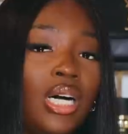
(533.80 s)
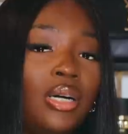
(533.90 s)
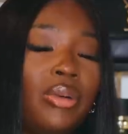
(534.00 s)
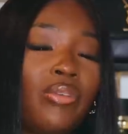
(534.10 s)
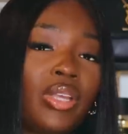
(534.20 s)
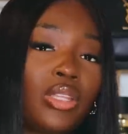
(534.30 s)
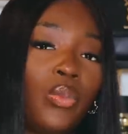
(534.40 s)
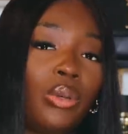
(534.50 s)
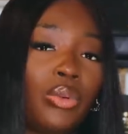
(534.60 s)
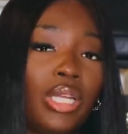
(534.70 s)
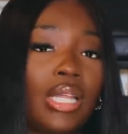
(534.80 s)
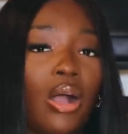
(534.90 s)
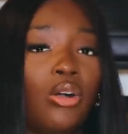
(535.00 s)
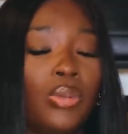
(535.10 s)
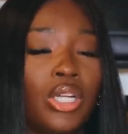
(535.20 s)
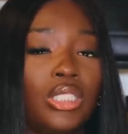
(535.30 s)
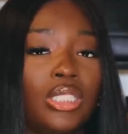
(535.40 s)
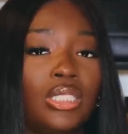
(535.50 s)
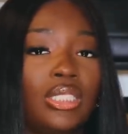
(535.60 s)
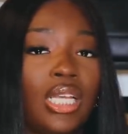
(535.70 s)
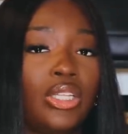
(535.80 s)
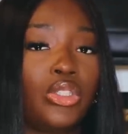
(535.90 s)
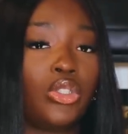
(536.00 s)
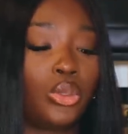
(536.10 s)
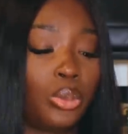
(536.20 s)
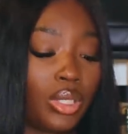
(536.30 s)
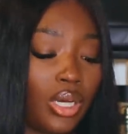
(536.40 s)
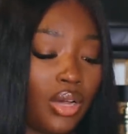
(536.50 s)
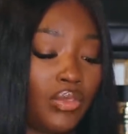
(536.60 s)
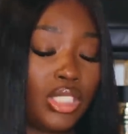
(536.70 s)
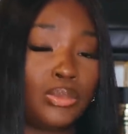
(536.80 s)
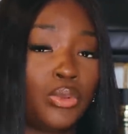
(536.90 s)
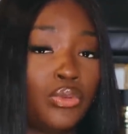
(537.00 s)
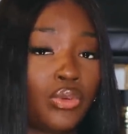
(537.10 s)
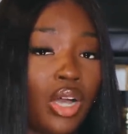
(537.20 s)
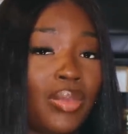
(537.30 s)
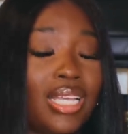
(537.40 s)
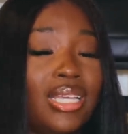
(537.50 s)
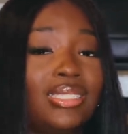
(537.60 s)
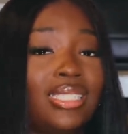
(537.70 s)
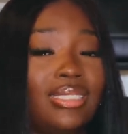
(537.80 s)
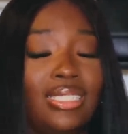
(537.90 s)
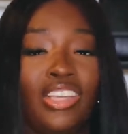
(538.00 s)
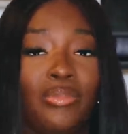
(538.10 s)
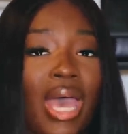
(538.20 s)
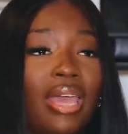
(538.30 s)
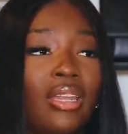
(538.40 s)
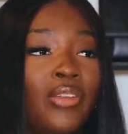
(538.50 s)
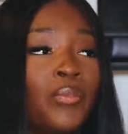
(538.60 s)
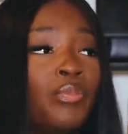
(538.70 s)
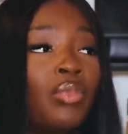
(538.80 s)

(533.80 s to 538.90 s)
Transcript: Um, I feel like the one brand I will purchase a dupe of this boot from is Steve Madden.